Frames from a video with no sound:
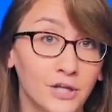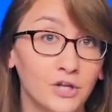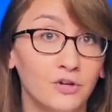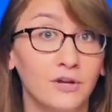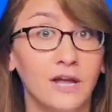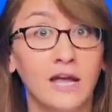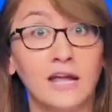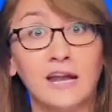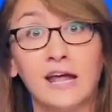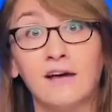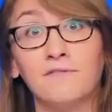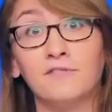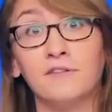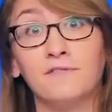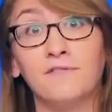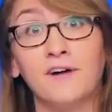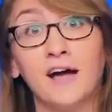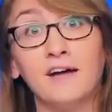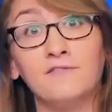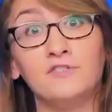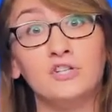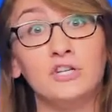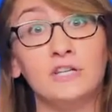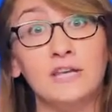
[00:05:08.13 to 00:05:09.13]
And you can't have the
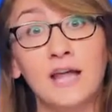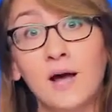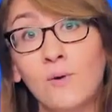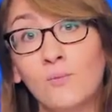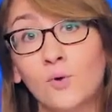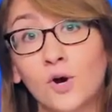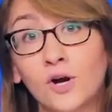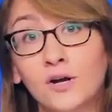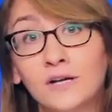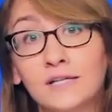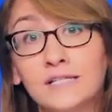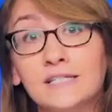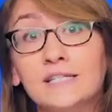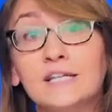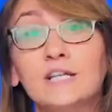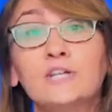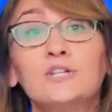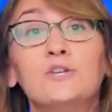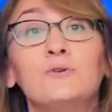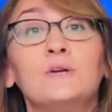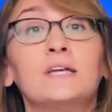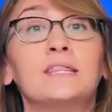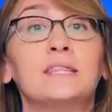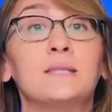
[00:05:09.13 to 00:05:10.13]
5G network
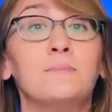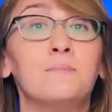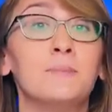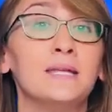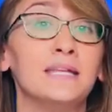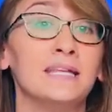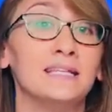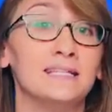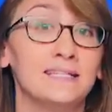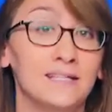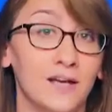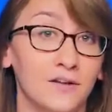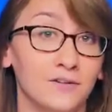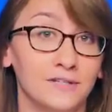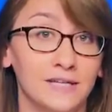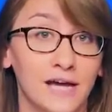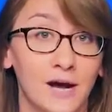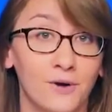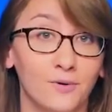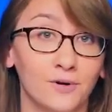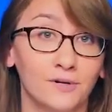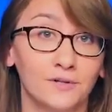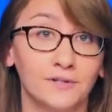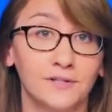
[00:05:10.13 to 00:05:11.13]
until you get the mini cell
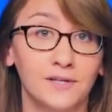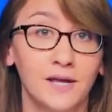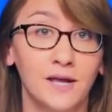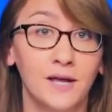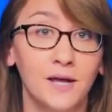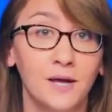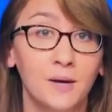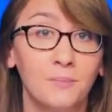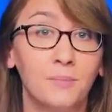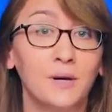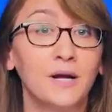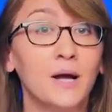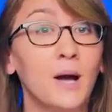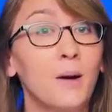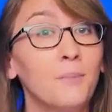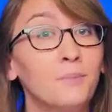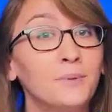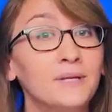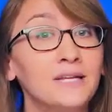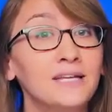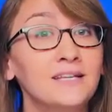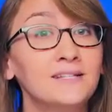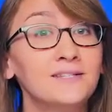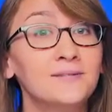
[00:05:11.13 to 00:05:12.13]
towers. But
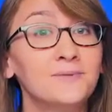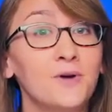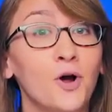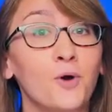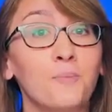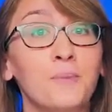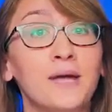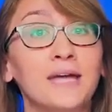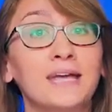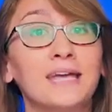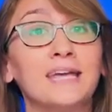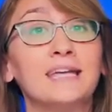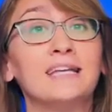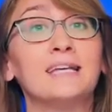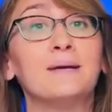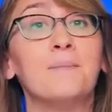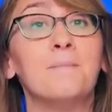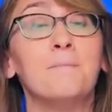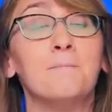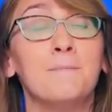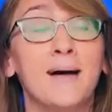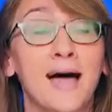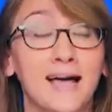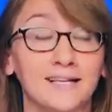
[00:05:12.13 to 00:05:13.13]
companies are
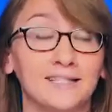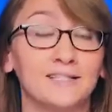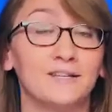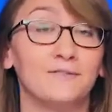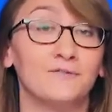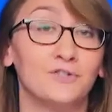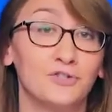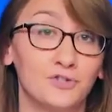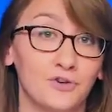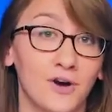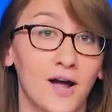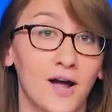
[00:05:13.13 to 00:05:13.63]
making massive